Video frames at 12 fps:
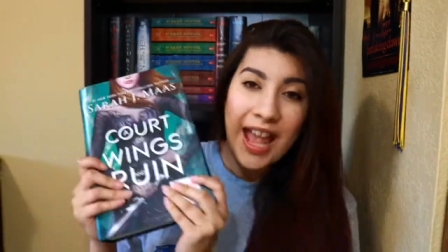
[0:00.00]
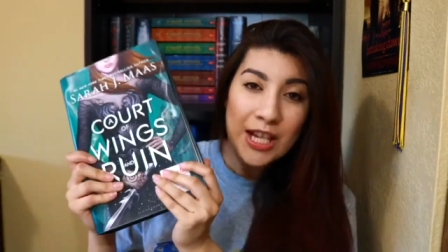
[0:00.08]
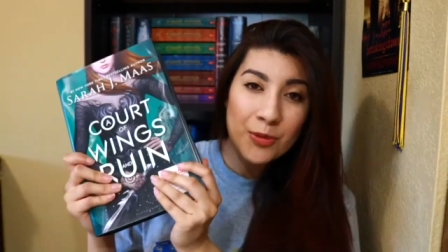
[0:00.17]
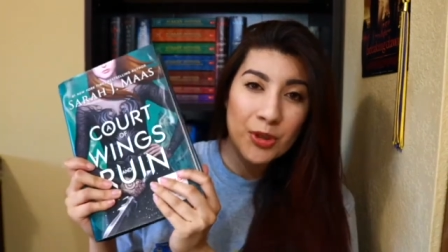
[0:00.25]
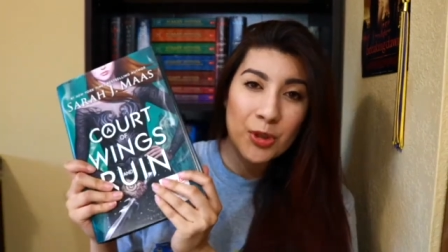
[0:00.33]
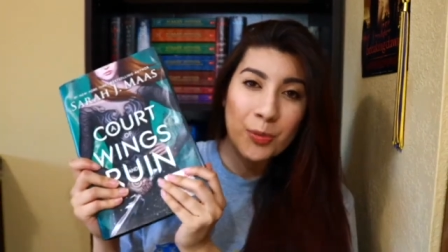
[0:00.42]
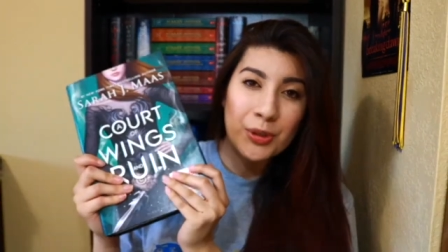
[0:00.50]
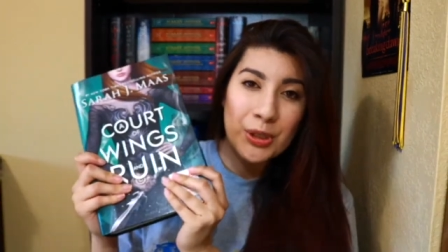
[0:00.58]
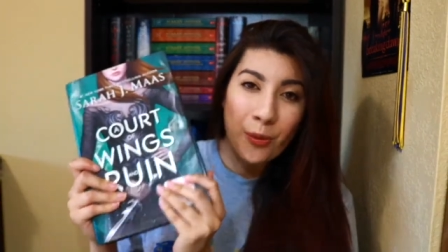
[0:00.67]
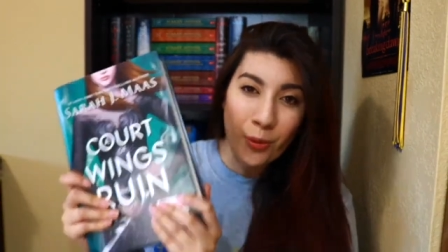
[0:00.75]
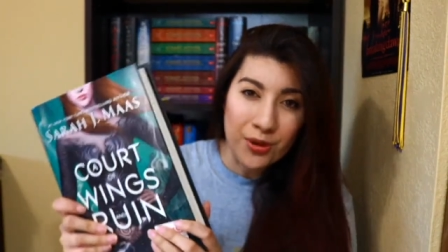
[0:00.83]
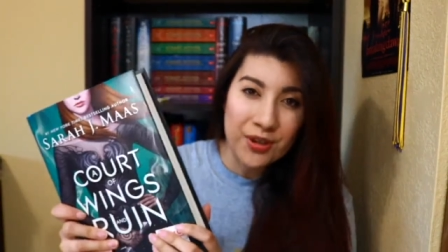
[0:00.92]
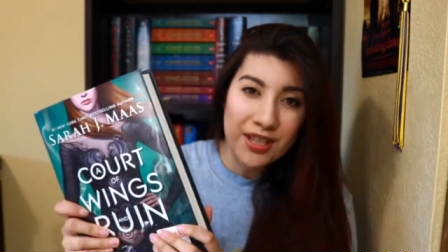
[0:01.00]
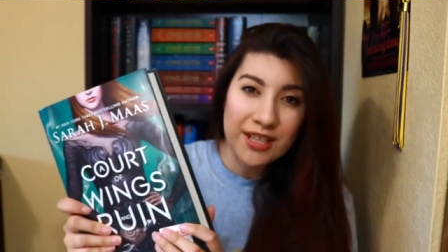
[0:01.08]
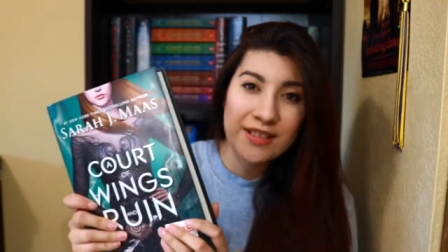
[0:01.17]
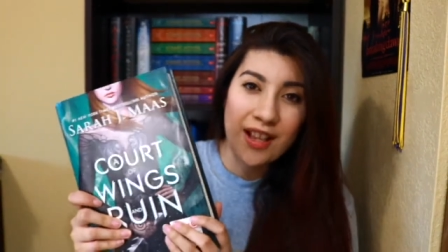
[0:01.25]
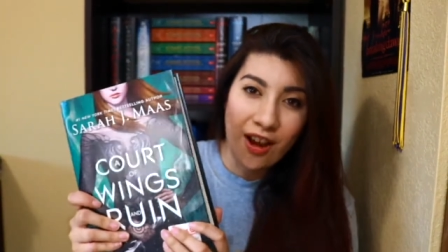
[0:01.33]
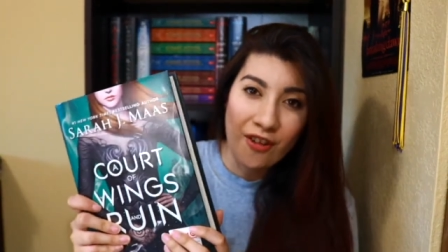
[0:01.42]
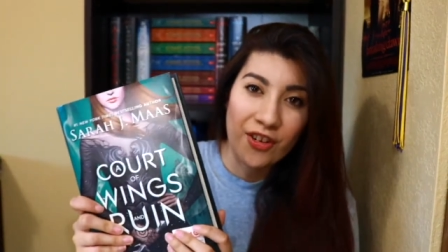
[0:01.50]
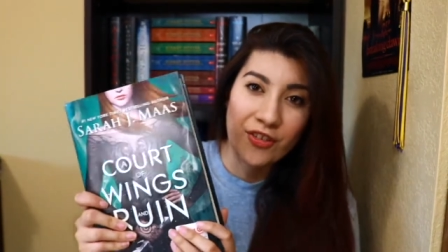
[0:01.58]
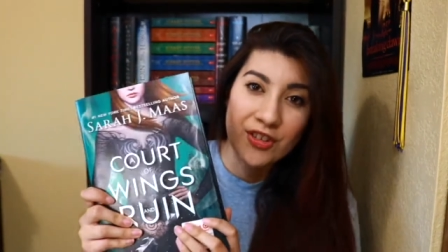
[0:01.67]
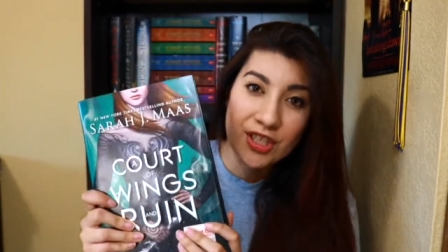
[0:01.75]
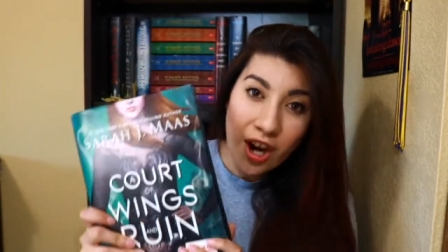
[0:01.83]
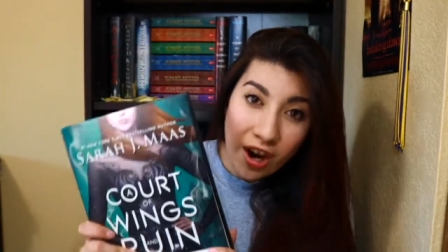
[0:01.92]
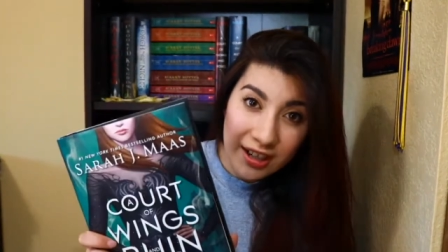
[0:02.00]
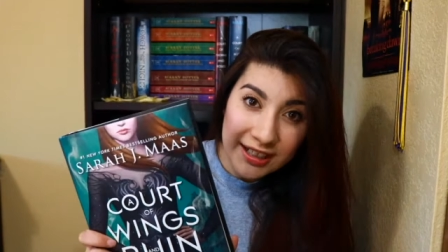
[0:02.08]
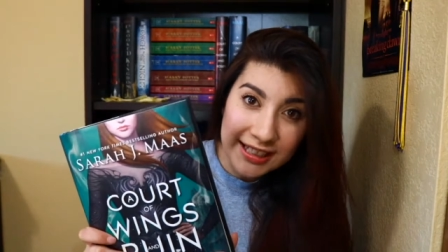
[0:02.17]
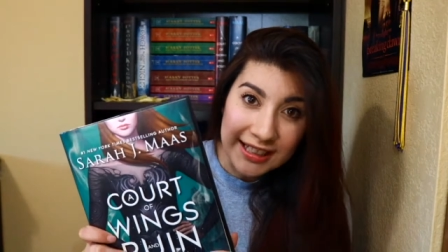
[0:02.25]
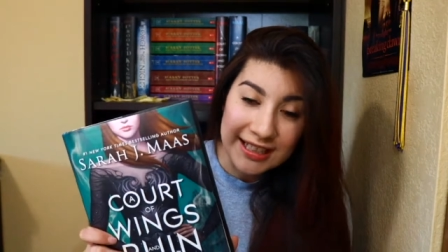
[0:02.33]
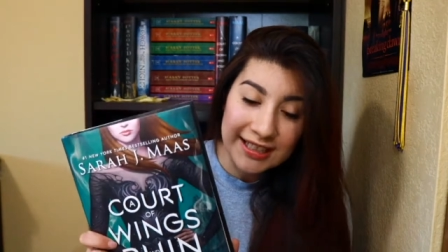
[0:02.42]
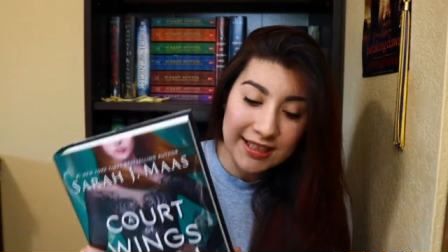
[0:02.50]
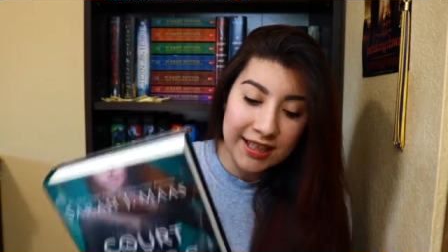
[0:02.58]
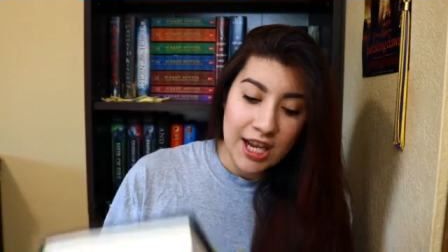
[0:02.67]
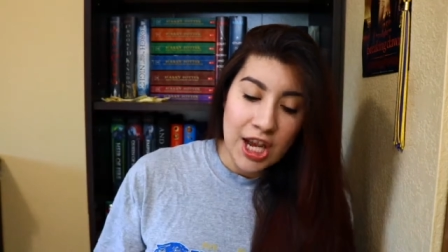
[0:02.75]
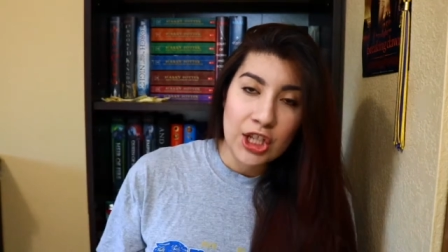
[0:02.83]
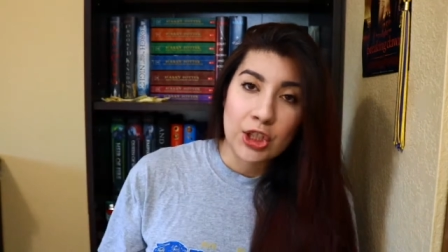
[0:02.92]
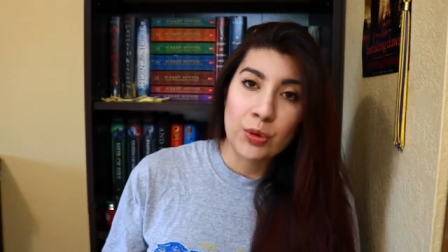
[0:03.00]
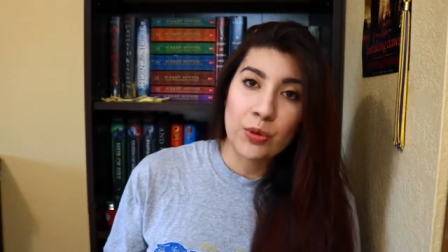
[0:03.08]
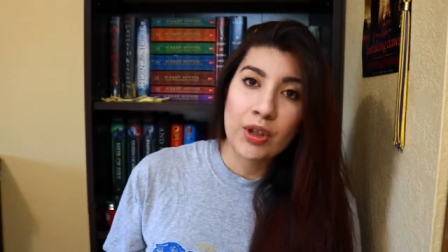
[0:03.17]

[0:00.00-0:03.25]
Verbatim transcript: And when you pre-ordered this off of Target, you